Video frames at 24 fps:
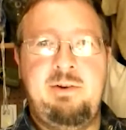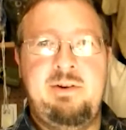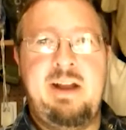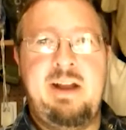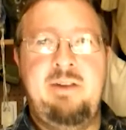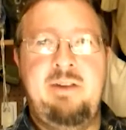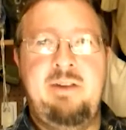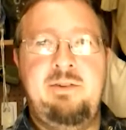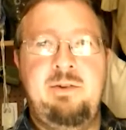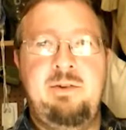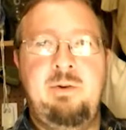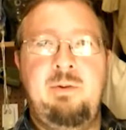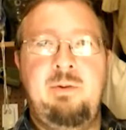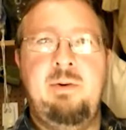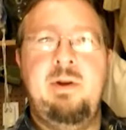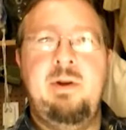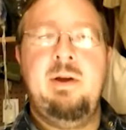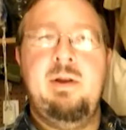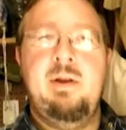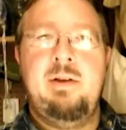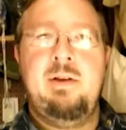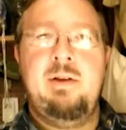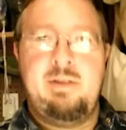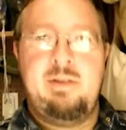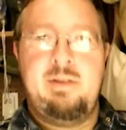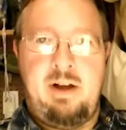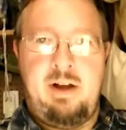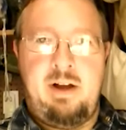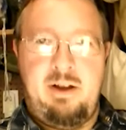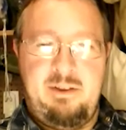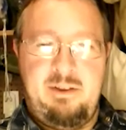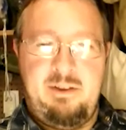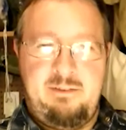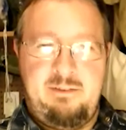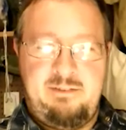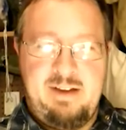how to do
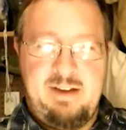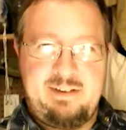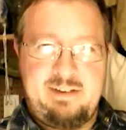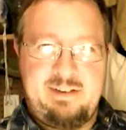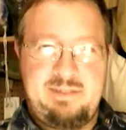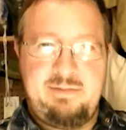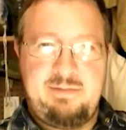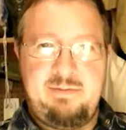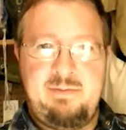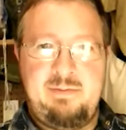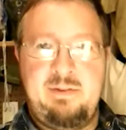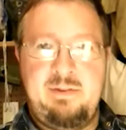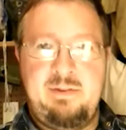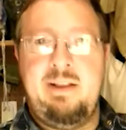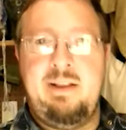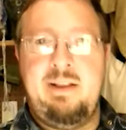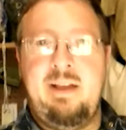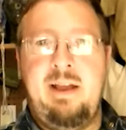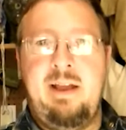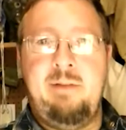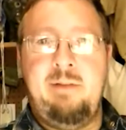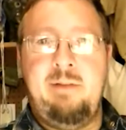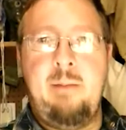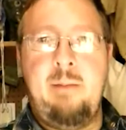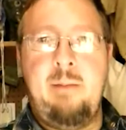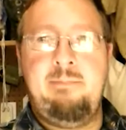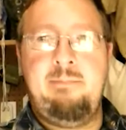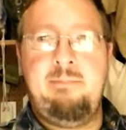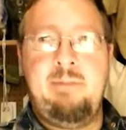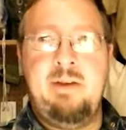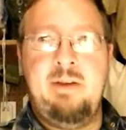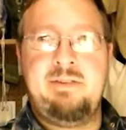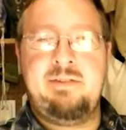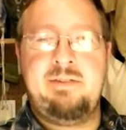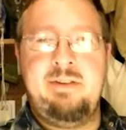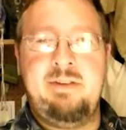the effects and help
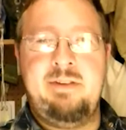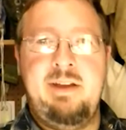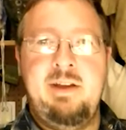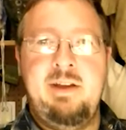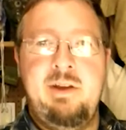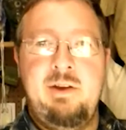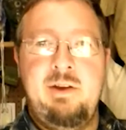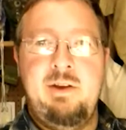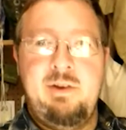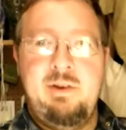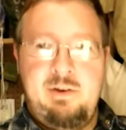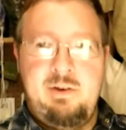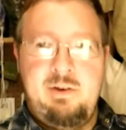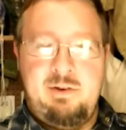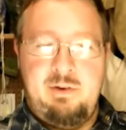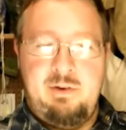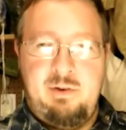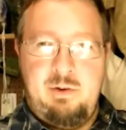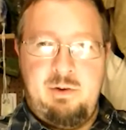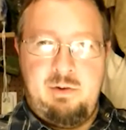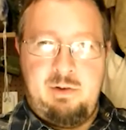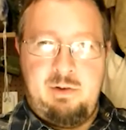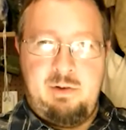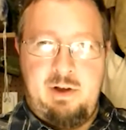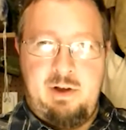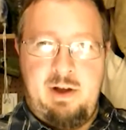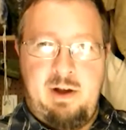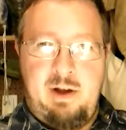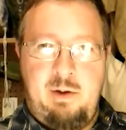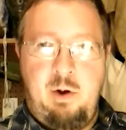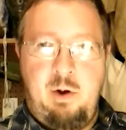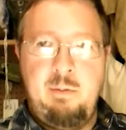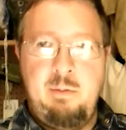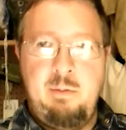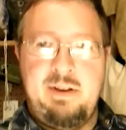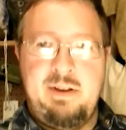basically
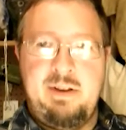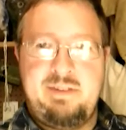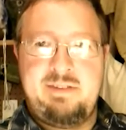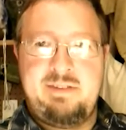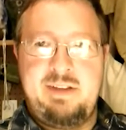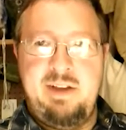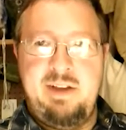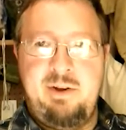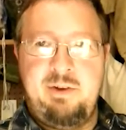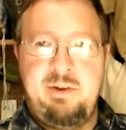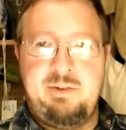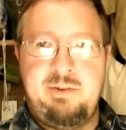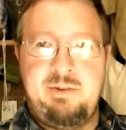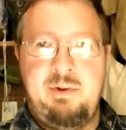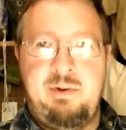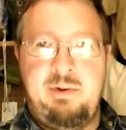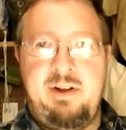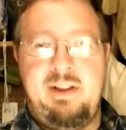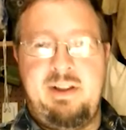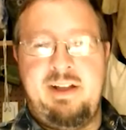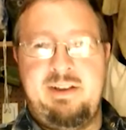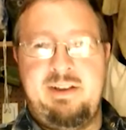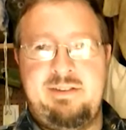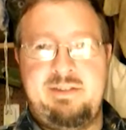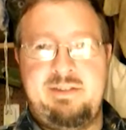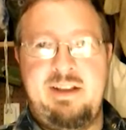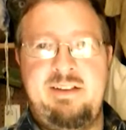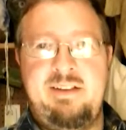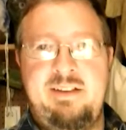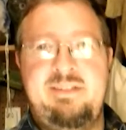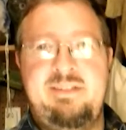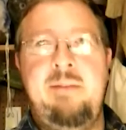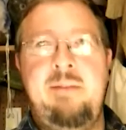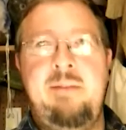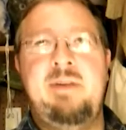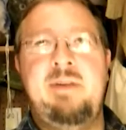hone my skills while at the
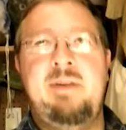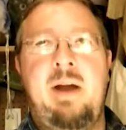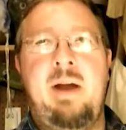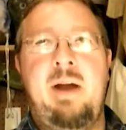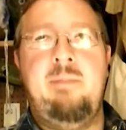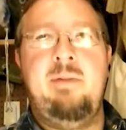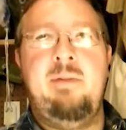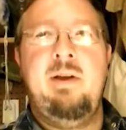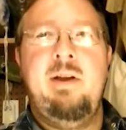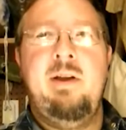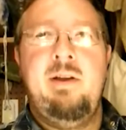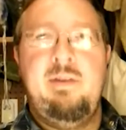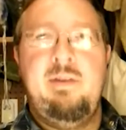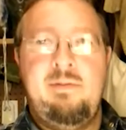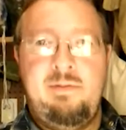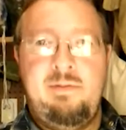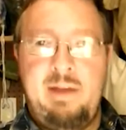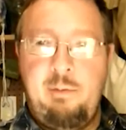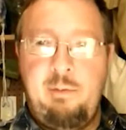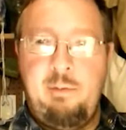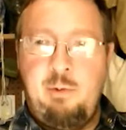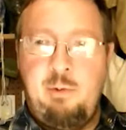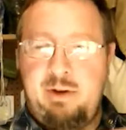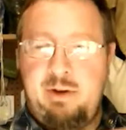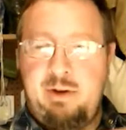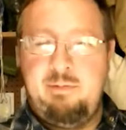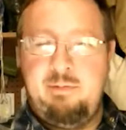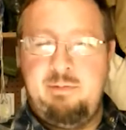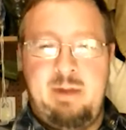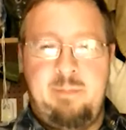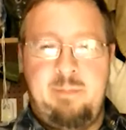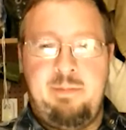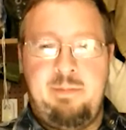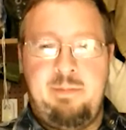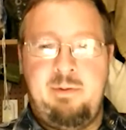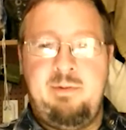same time networking with
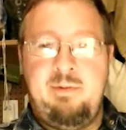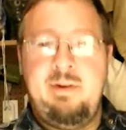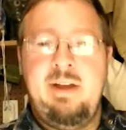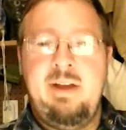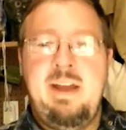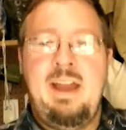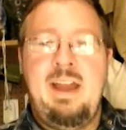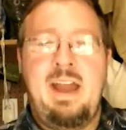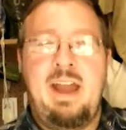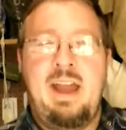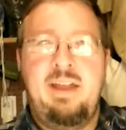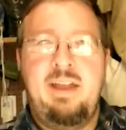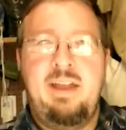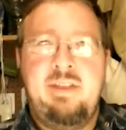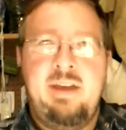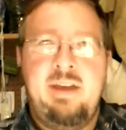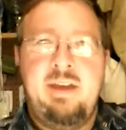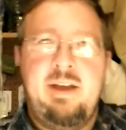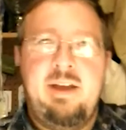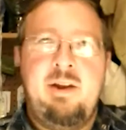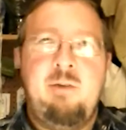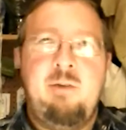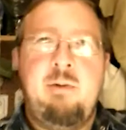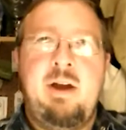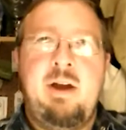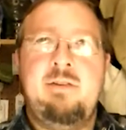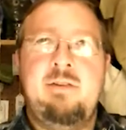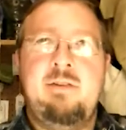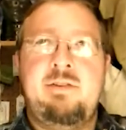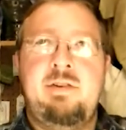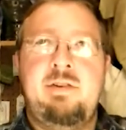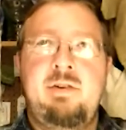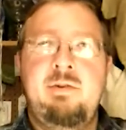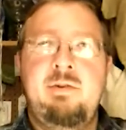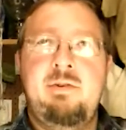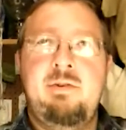people. And then around
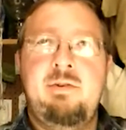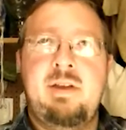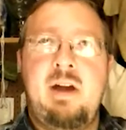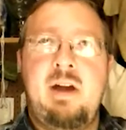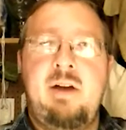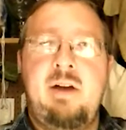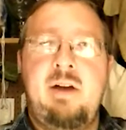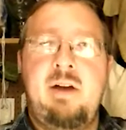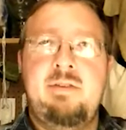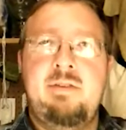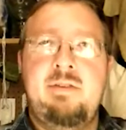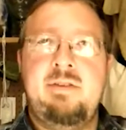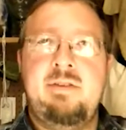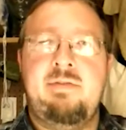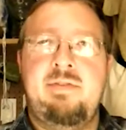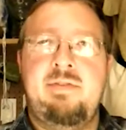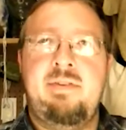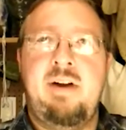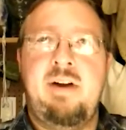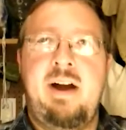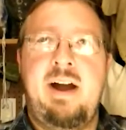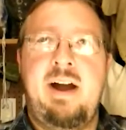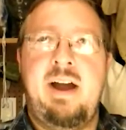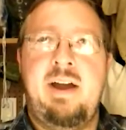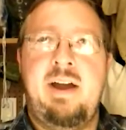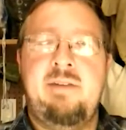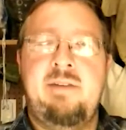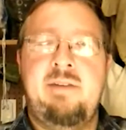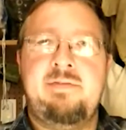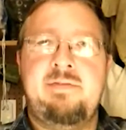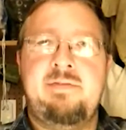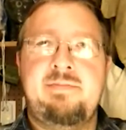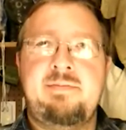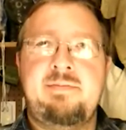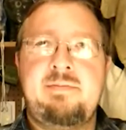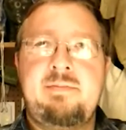2005,
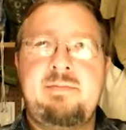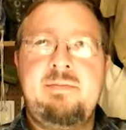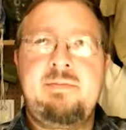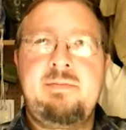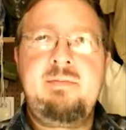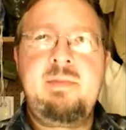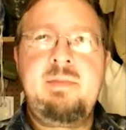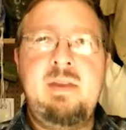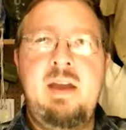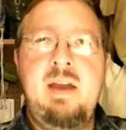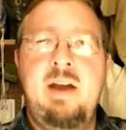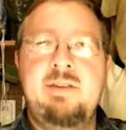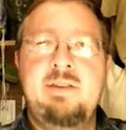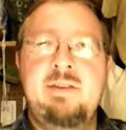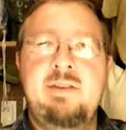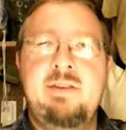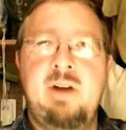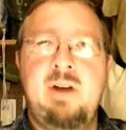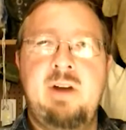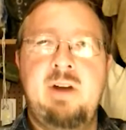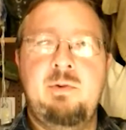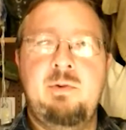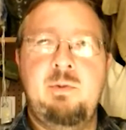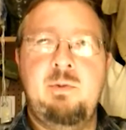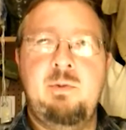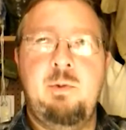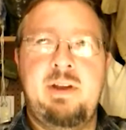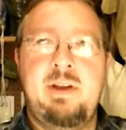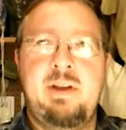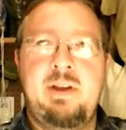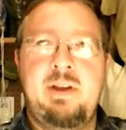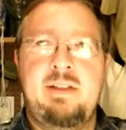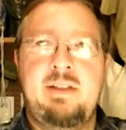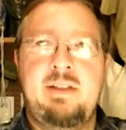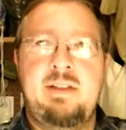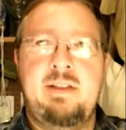I started
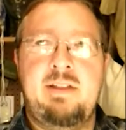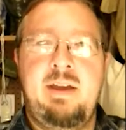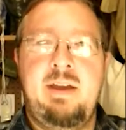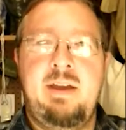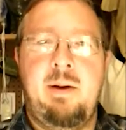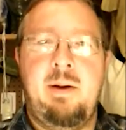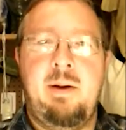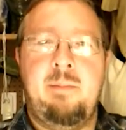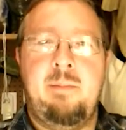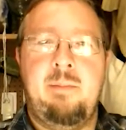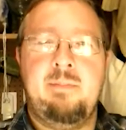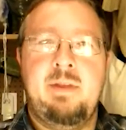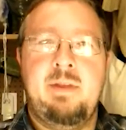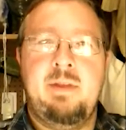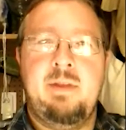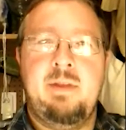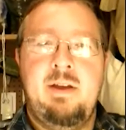working at the